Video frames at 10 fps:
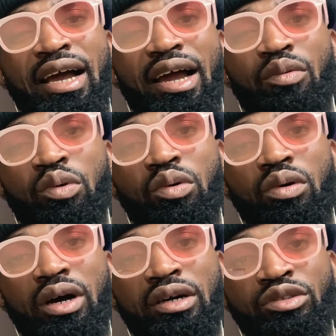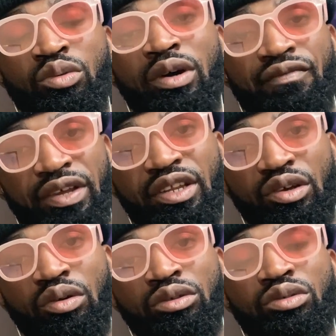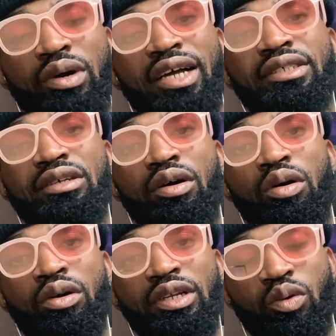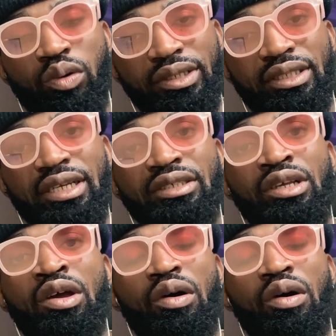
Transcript: I will do a video to answer all the questions